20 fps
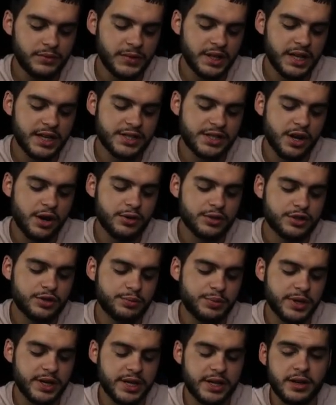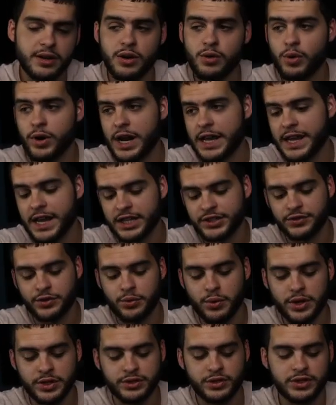is going to be what I guess for
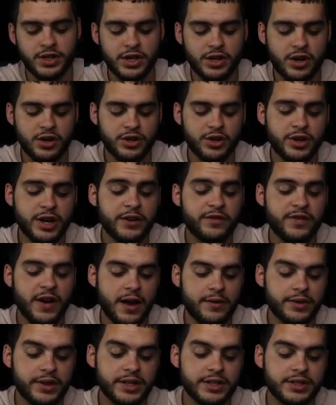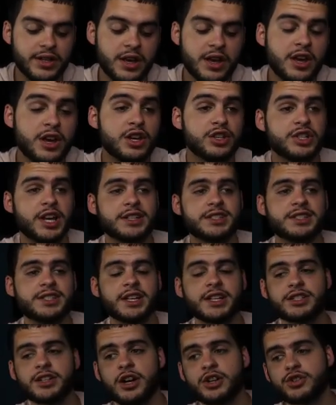one. So it's going to, you need 5 of these. So that's
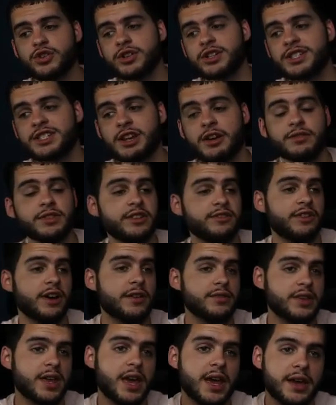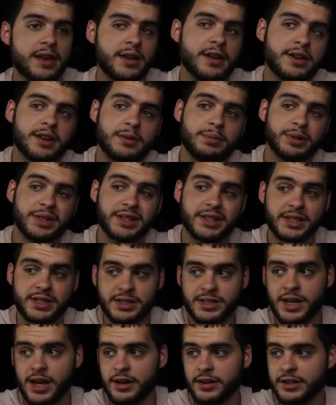675K to complete this
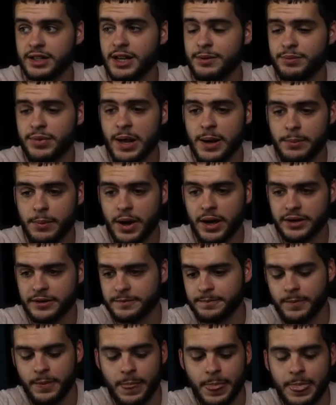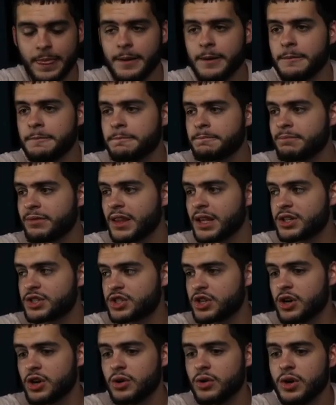set. Keep that in mind.
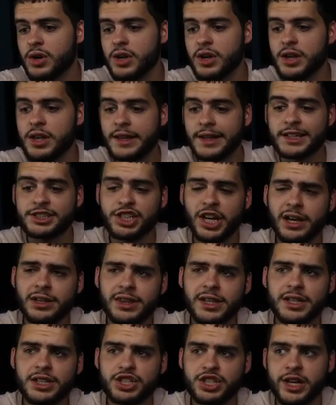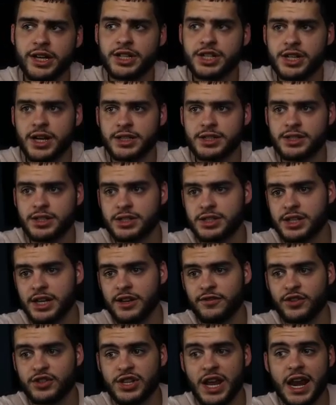So let's check out the exchange sets to see
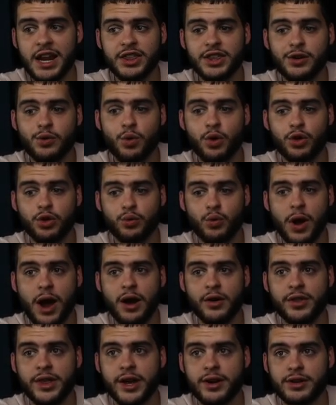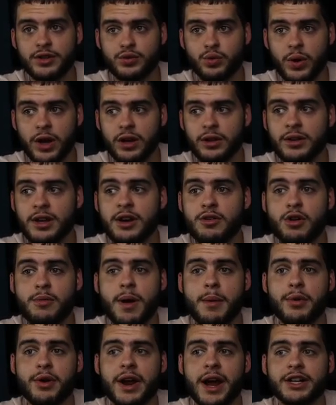if there's anything worthwhile there as well.
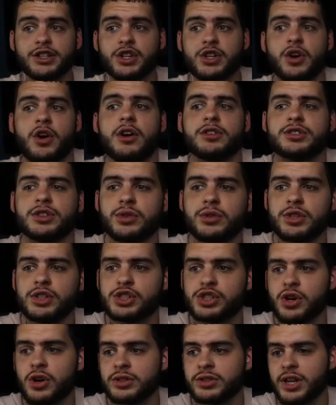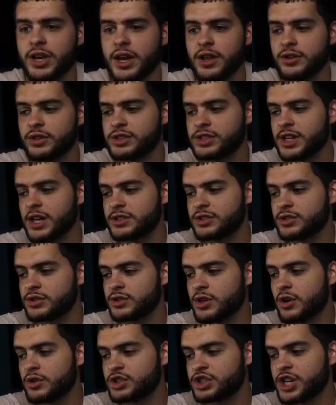Remember, guys, you can also do the Sean Taylor set, so
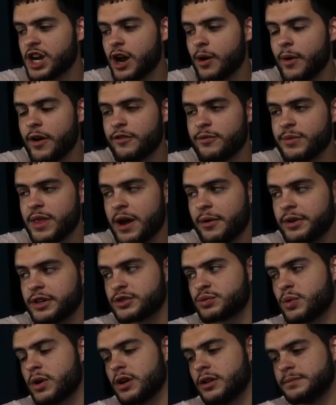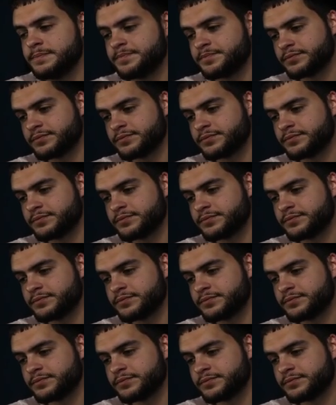don't shy away from that one as well.